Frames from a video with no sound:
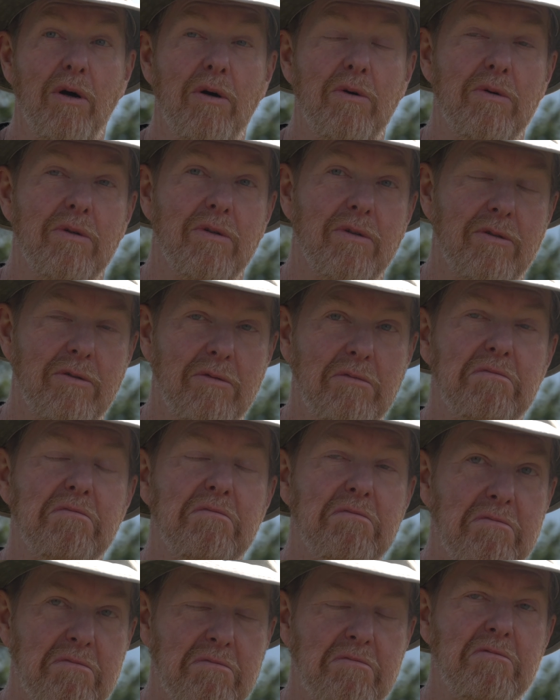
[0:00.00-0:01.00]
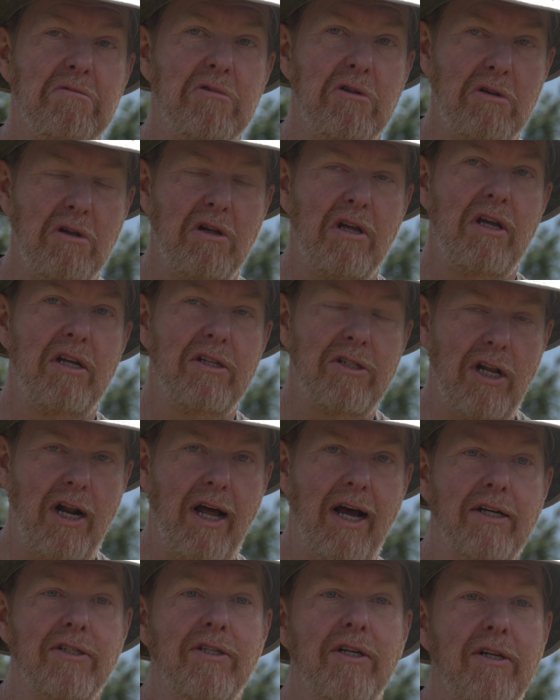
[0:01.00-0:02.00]
Oh, it's an
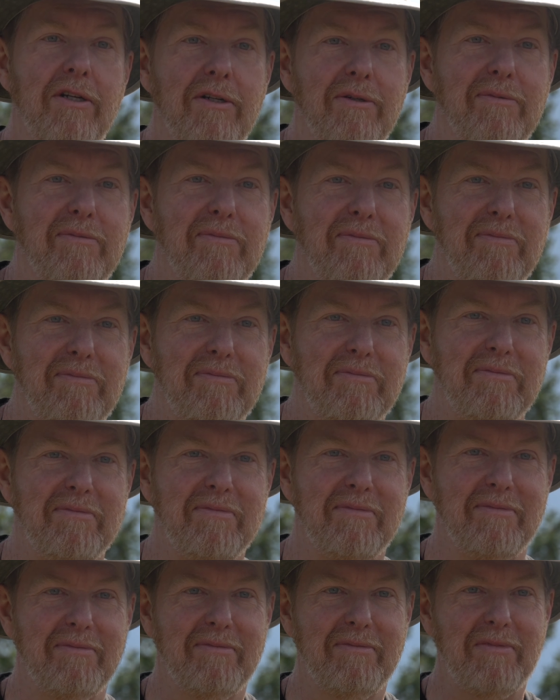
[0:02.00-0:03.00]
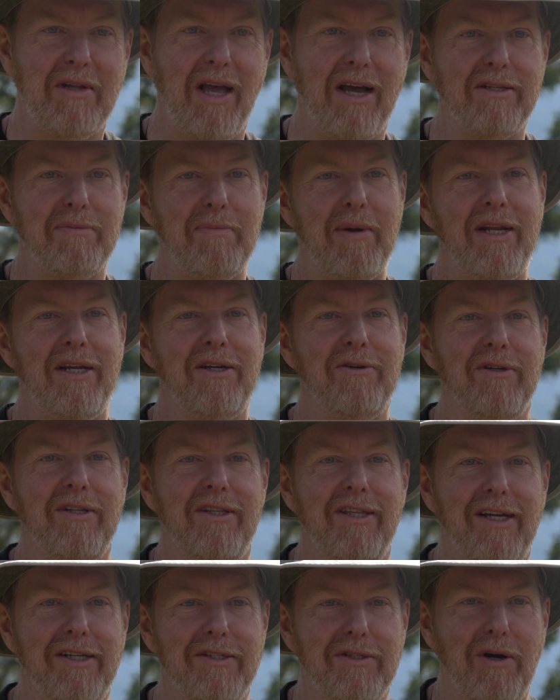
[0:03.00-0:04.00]
accident, as many
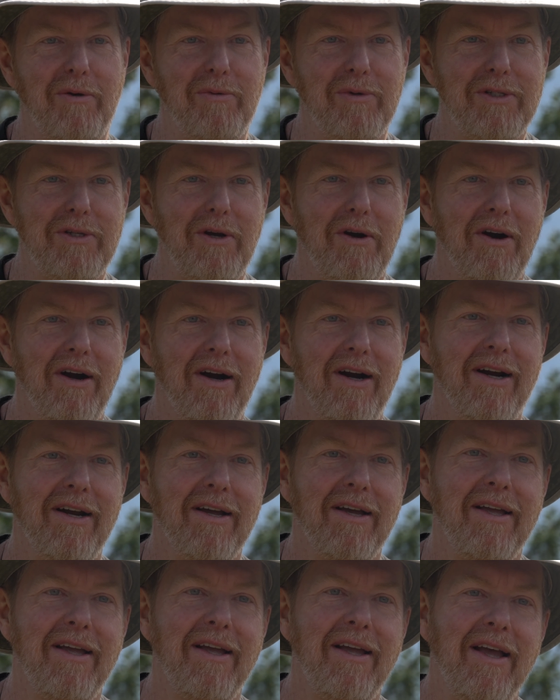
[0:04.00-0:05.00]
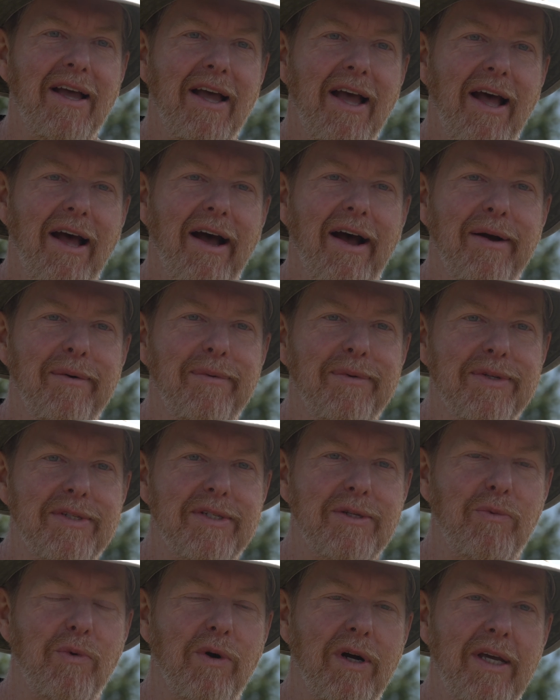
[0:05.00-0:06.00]
good things always are. I
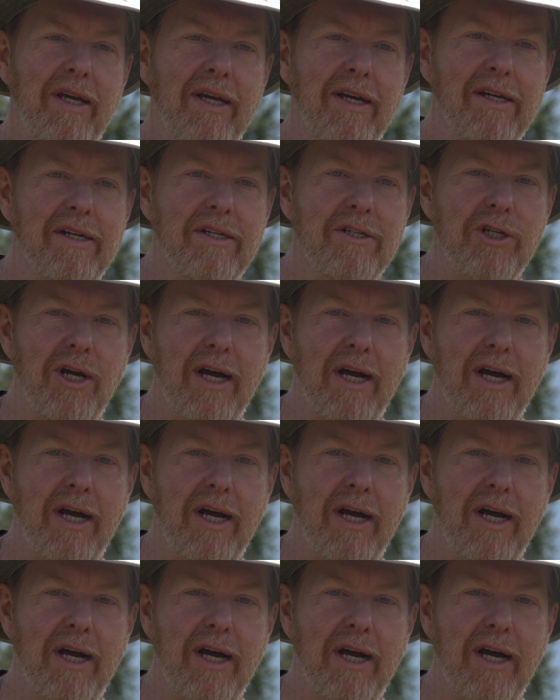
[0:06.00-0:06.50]
was working in